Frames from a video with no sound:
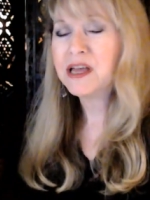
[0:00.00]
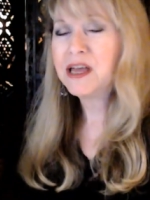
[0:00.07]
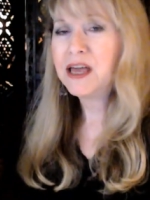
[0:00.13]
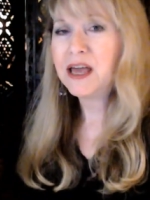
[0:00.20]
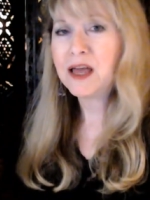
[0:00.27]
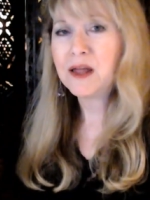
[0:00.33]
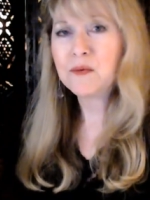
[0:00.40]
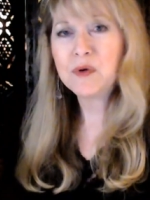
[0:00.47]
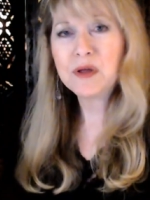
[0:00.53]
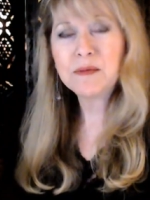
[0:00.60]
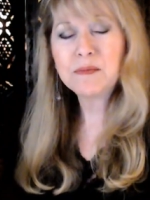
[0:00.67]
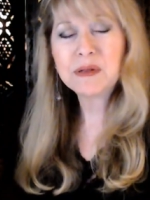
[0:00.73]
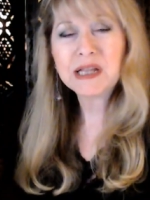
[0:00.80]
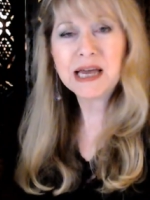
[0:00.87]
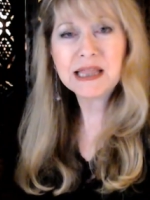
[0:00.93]
and we
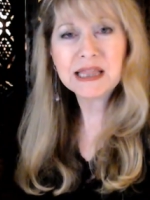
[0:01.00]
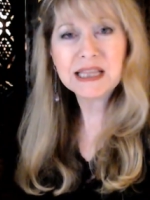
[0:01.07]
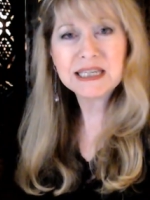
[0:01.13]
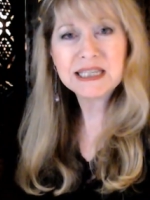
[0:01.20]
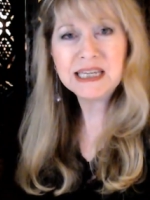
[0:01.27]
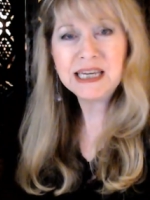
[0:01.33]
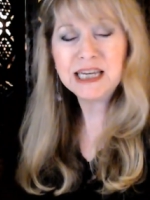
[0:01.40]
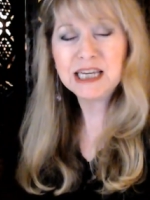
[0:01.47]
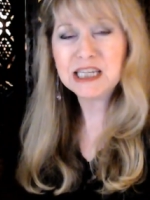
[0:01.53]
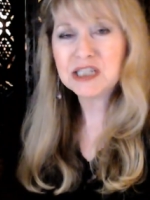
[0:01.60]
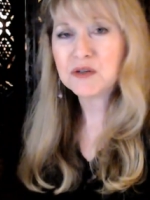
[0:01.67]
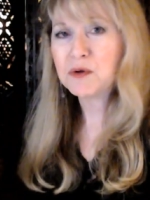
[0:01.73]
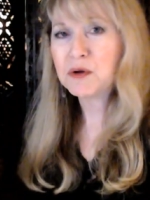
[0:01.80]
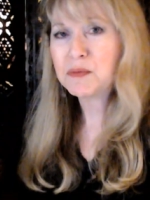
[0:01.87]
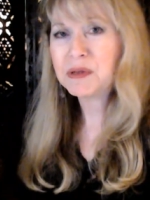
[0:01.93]
plant the seeds or
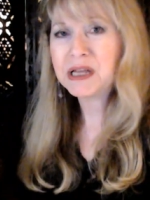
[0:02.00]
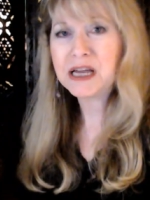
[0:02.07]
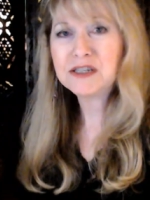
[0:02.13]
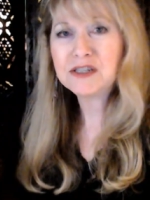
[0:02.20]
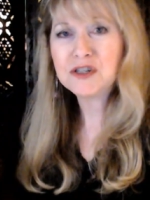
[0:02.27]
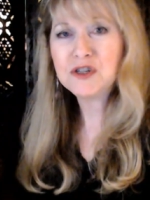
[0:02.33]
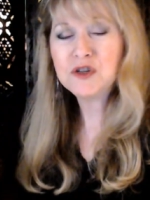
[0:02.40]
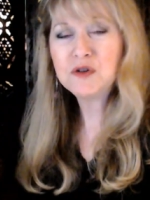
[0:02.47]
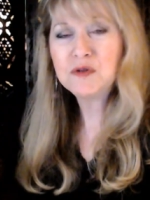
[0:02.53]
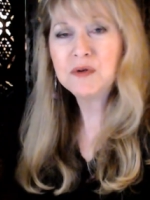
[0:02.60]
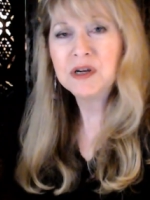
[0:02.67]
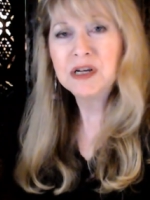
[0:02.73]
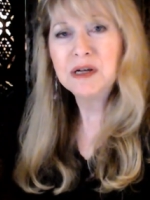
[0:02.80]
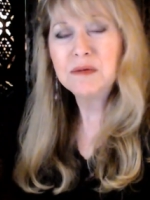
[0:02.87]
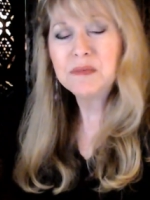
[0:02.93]
we plant a new
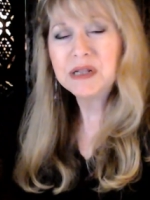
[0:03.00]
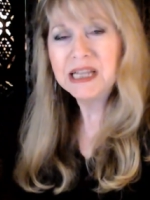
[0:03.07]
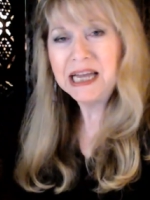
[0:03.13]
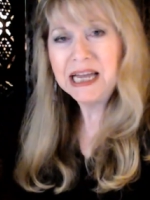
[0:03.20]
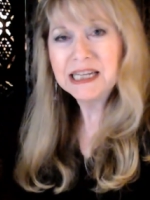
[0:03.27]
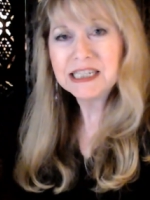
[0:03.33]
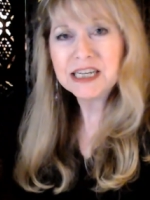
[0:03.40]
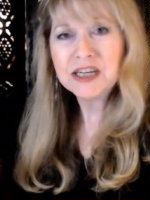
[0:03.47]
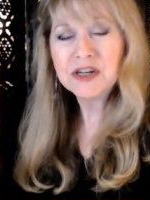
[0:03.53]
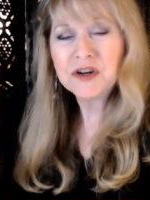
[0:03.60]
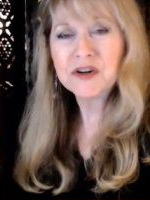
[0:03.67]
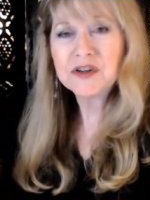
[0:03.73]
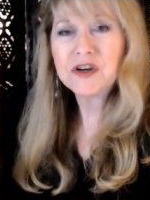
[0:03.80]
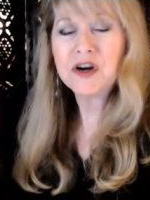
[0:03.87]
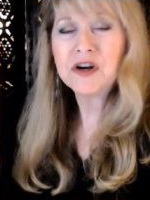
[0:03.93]
plant in our
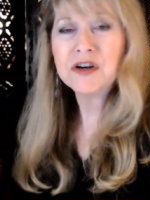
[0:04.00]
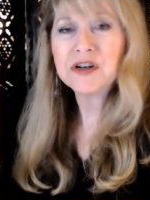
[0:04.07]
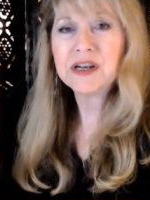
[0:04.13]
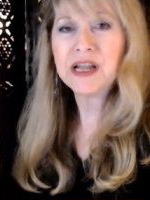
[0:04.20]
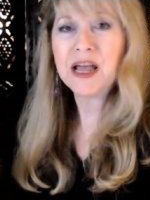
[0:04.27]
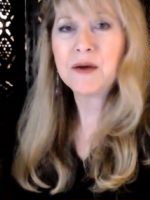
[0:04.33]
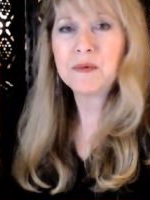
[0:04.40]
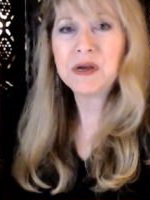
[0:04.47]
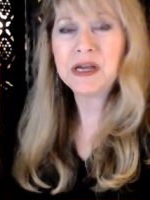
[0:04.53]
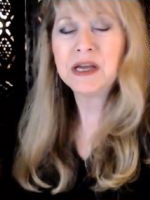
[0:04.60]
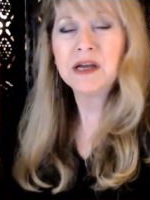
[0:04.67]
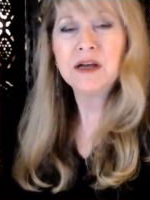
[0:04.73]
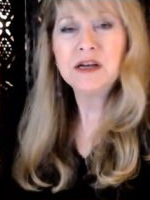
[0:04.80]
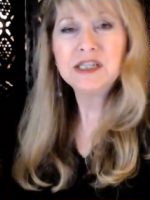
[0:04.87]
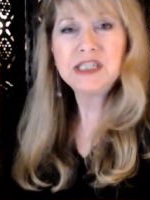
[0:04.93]
garden and we
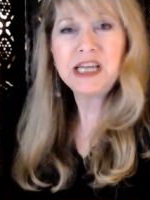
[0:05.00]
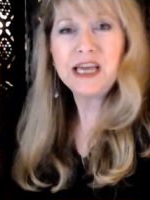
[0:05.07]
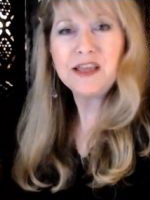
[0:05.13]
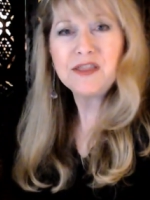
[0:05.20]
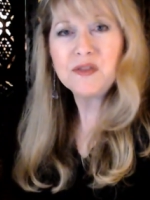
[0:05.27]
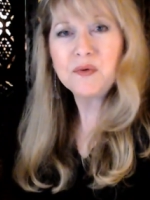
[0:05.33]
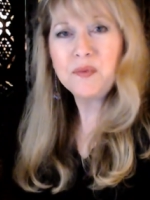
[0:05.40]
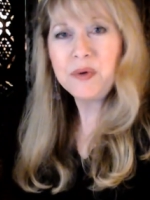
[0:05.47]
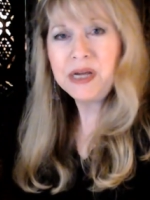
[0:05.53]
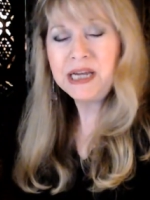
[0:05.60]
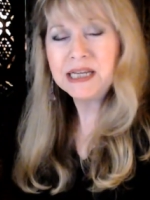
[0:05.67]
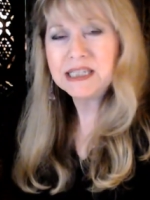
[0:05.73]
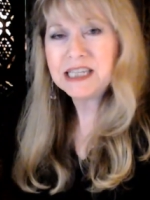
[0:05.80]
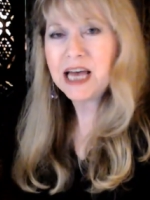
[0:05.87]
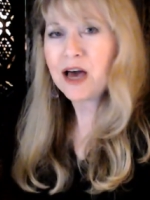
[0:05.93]
take the
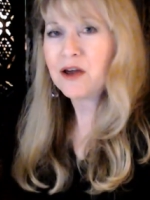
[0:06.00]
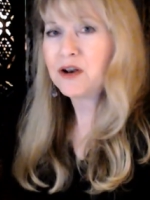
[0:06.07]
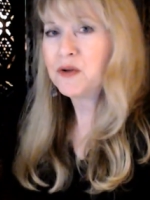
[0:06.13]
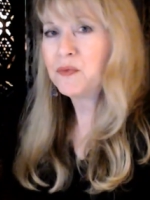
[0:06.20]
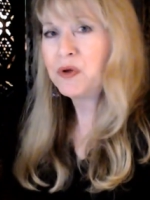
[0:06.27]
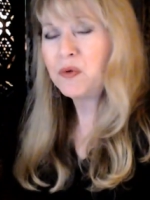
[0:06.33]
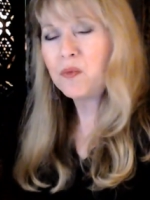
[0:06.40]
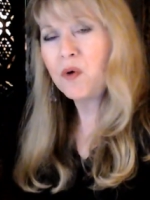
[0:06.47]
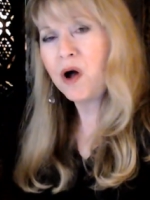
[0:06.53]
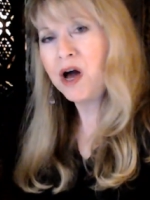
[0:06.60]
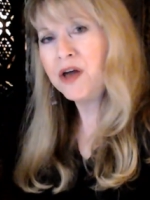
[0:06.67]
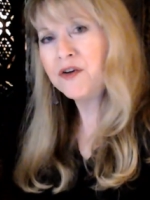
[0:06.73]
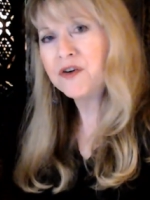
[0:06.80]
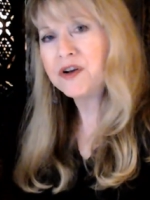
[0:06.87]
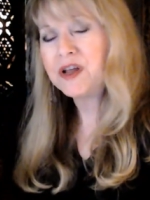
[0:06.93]
weeds out and we
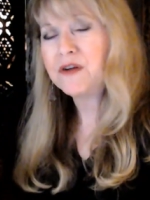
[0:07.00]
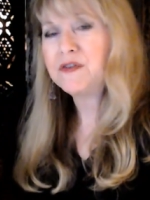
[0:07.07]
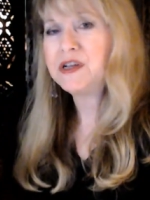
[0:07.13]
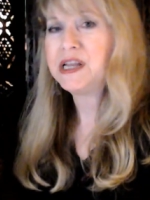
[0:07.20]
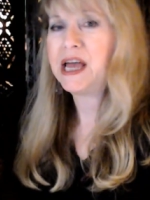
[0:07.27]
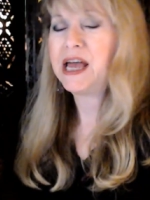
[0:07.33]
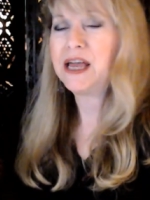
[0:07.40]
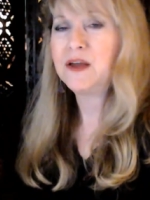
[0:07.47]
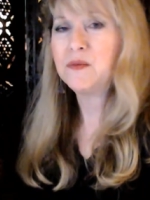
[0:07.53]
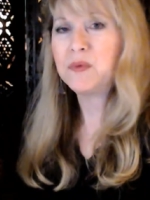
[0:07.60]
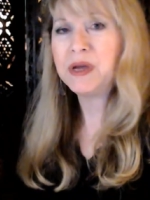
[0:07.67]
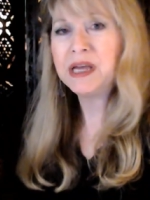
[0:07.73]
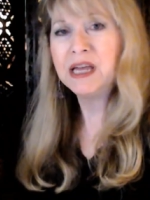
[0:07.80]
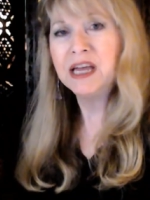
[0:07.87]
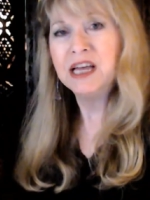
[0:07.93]
water it every day and
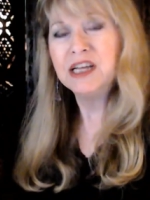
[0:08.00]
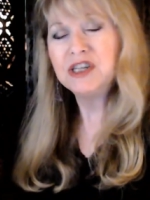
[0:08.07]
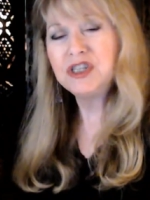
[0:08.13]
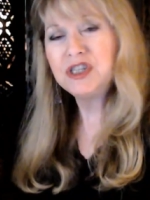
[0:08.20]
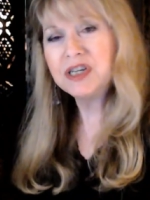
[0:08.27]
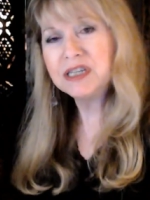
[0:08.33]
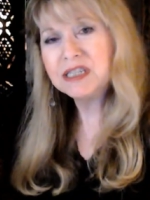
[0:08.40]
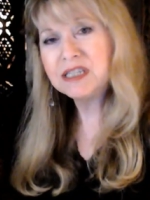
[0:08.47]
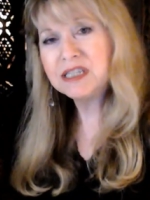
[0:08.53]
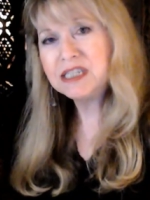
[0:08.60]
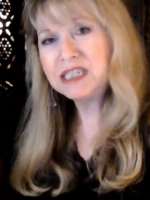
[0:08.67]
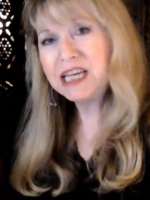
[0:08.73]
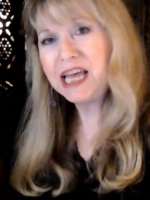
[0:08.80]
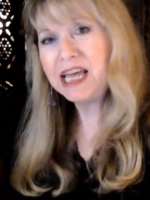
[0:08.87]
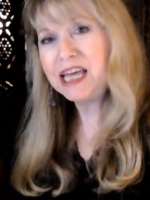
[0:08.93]
we just
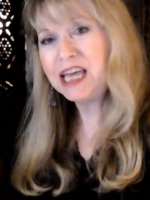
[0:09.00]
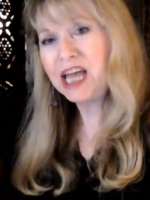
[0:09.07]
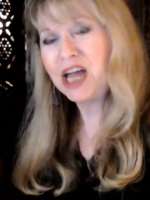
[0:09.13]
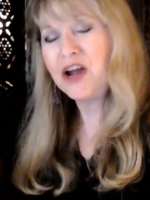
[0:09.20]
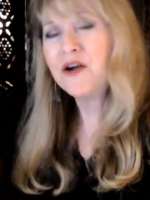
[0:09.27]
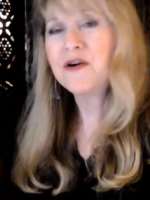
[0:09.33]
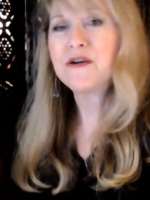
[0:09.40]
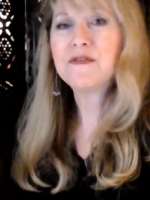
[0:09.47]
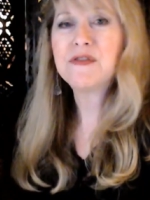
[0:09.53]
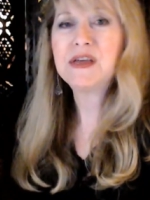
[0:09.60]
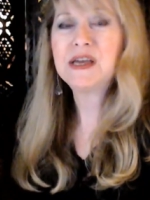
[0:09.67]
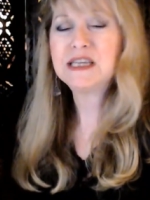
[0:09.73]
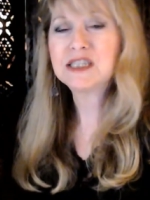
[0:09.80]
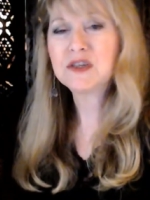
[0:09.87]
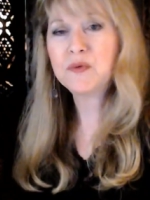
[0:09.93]
take care of
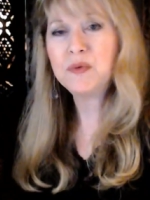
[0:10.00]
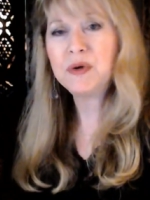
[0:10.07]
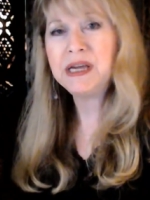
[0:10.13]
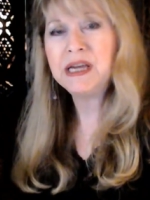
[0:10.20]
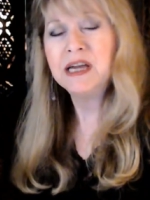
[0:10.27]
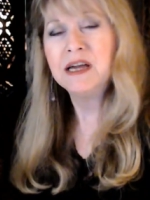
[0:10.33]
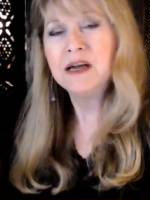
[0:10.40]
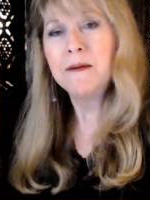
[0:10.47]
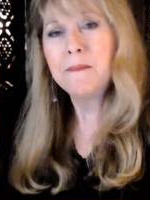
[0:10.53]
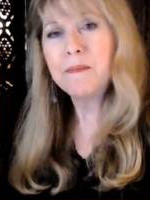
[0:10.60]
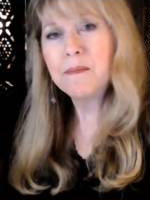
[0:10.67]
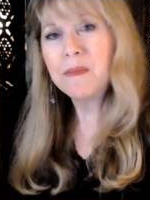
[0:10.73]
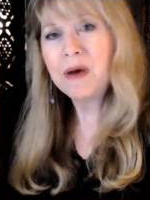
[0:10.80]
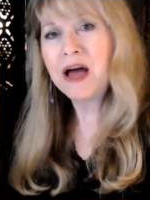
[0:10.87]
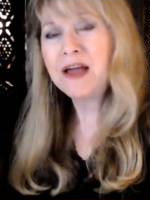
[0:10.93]
things and we
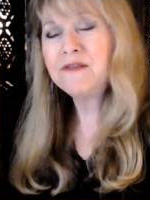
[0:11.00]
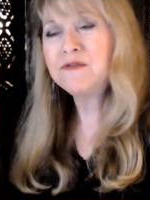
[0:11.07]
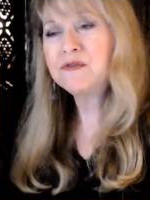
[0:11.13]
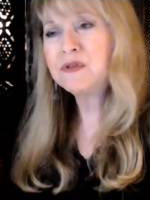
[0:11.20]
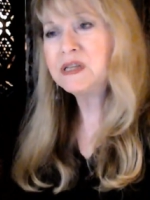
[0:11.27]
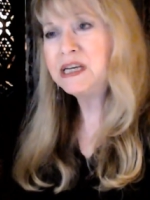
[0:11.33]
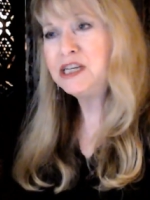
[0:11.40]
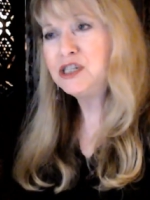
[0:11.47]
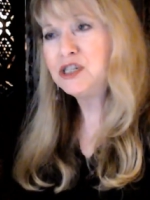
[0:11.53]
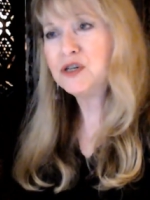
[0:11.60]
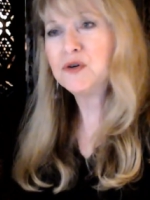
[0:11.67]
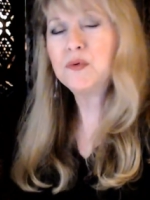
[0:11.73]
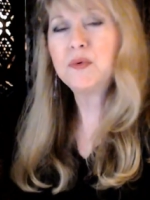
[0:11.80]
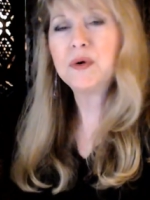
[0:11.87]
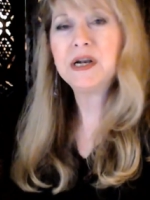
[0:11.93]
mindfully
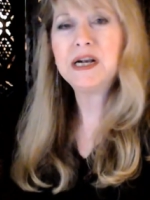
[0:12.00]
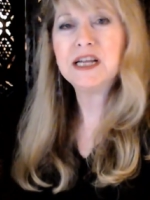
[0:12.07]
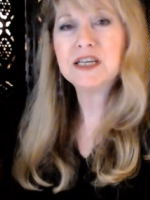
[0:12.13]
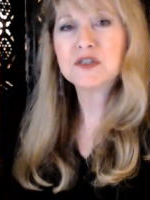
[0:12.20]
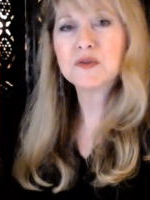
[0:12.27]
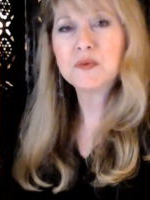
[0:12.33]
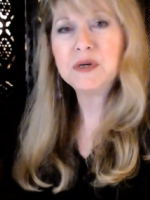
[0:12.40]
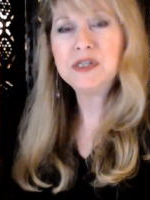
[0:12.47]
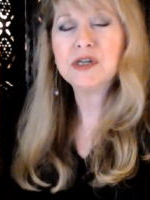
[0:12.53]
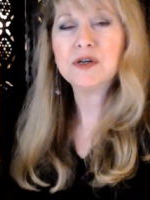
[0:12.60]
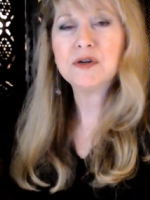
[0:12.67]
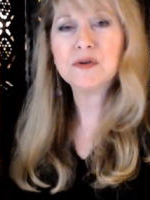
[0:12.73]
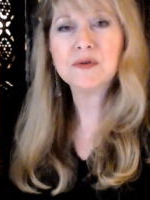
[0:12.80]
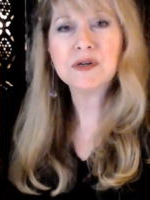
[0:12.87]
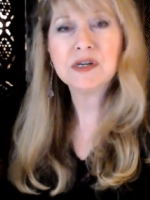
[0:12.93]
do what it is we
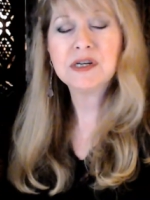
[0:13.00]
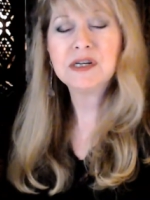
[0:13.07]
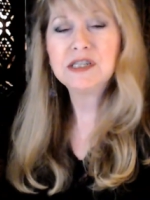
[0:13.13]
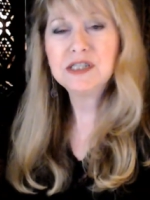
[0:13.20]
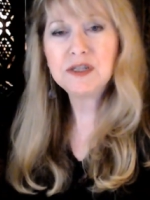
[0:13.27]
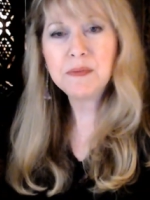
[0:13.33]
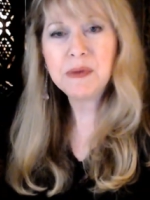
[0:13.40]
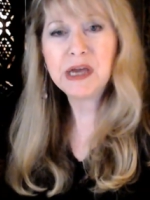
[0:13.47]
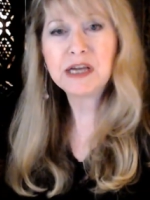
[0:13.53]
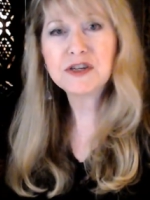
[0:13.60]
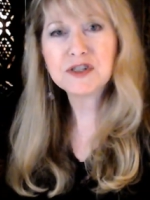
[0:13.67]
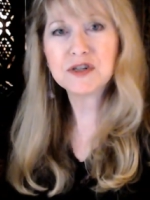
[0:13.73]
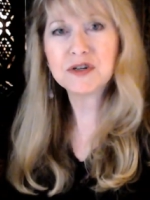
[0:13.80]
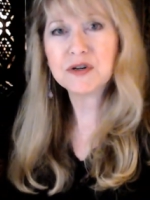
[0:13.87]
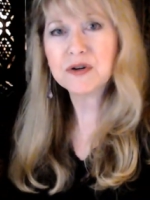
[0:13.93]
do to make
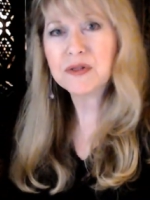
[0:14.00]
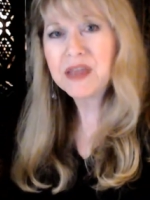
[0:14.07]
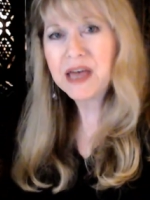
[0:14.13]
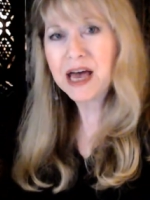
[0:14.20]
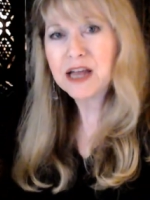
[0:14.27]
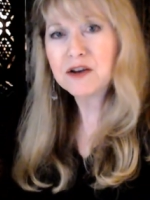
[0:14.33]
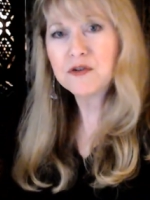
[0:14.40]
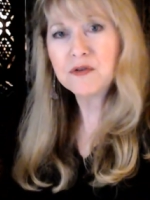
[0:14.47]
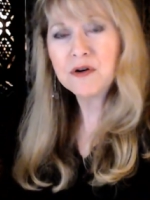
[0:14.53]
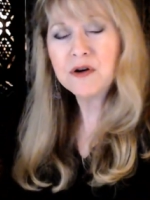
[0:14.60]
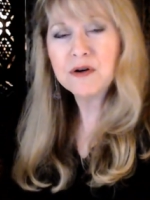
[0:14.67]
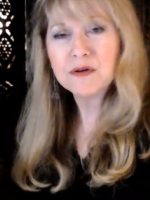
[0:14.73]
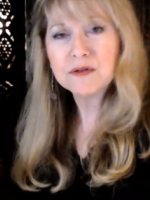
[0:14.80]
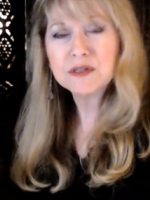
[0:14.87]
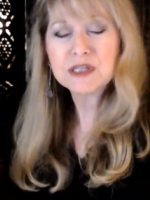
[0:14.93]
sure that
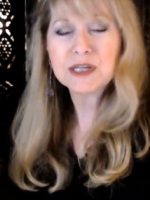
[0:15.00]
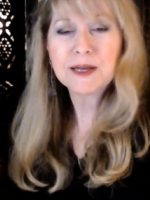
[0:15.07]
grows.